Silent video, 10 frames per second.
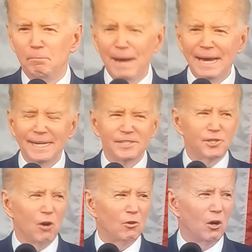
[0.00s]
Banning
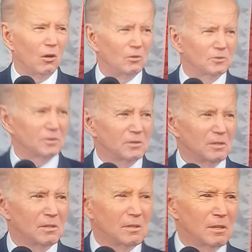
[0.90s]
chokeholds,
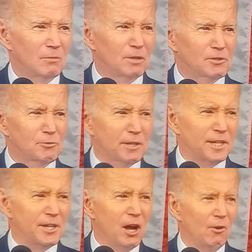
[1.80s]

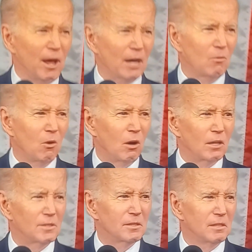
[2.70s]
restricting no-knock
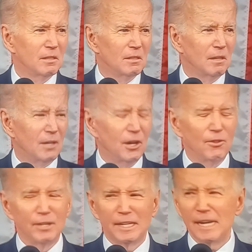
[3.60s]
warrants, and
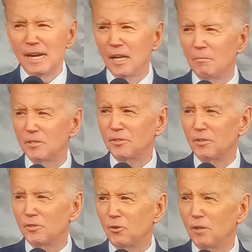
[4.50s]
other key elements of
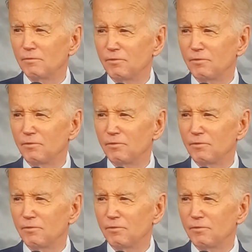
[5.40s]
the Georgia